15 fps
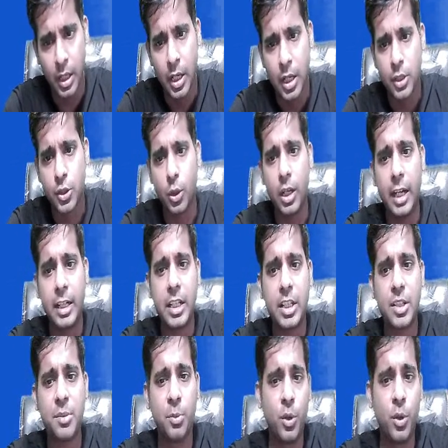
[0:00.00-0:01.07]
So let
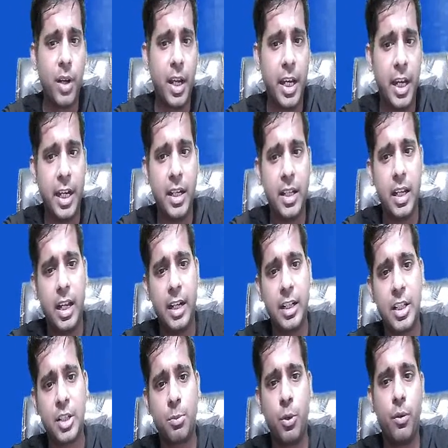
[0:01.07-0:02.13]
us move ahead. Let
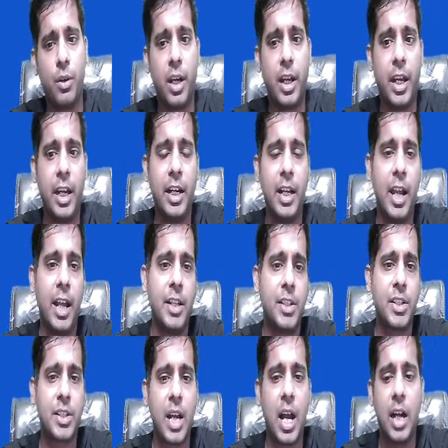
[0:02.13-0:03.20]
us move ahead and
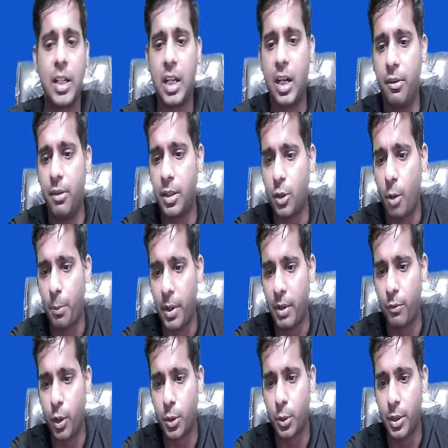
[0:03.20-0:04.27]
start our topic
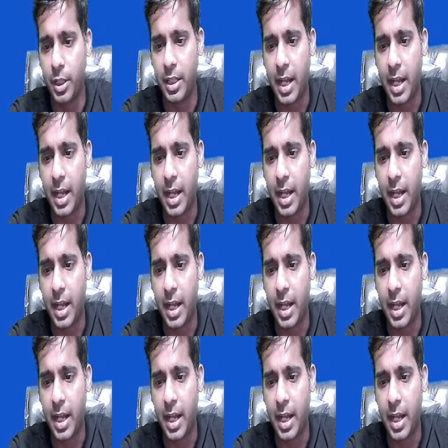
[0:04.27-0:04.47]
for today,